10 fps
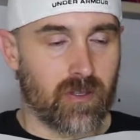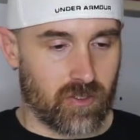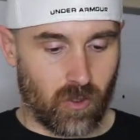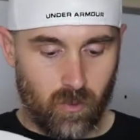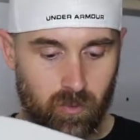
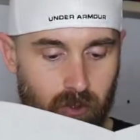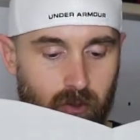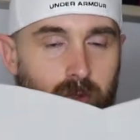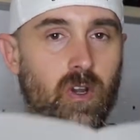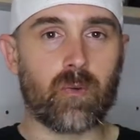So
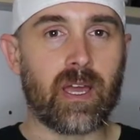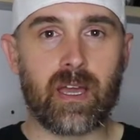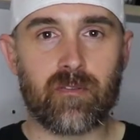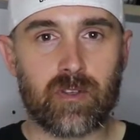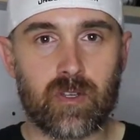you don't
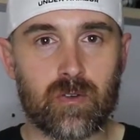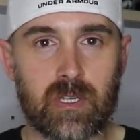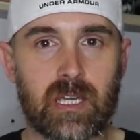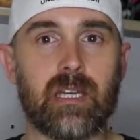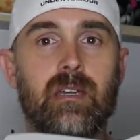have to use a
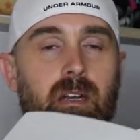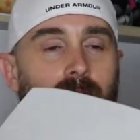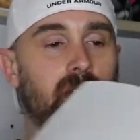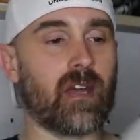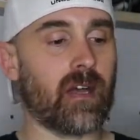heat
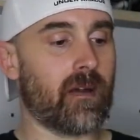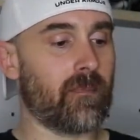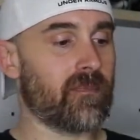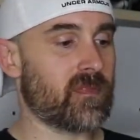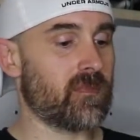
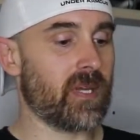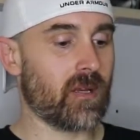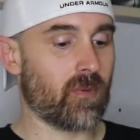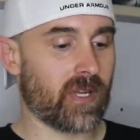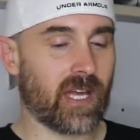gun to be
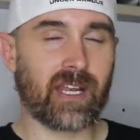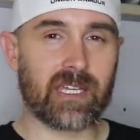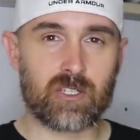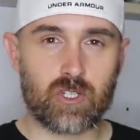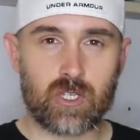able to kind of
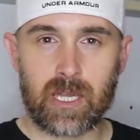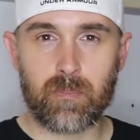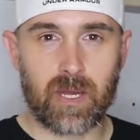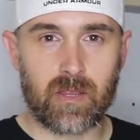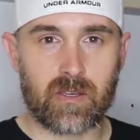get
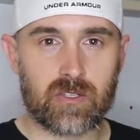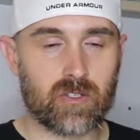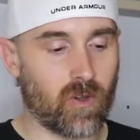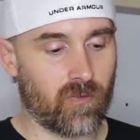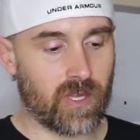shape out of this.
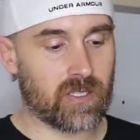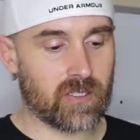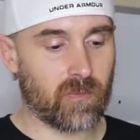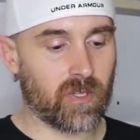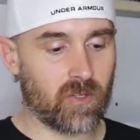So if that's
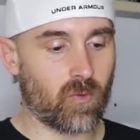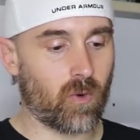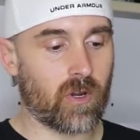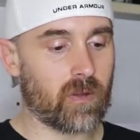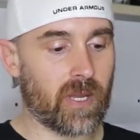something you're
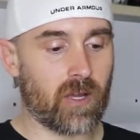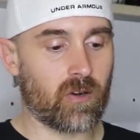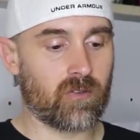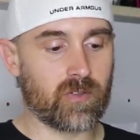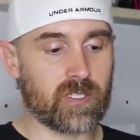worried about,
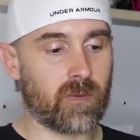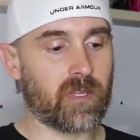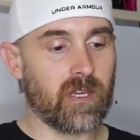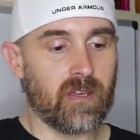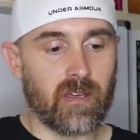or
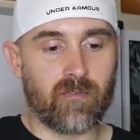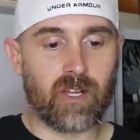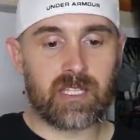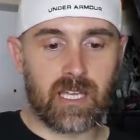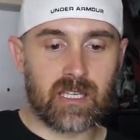if
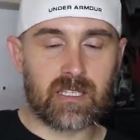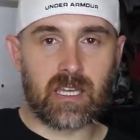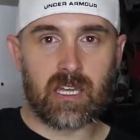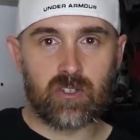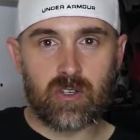I take this
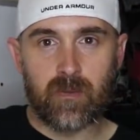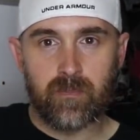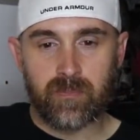edge,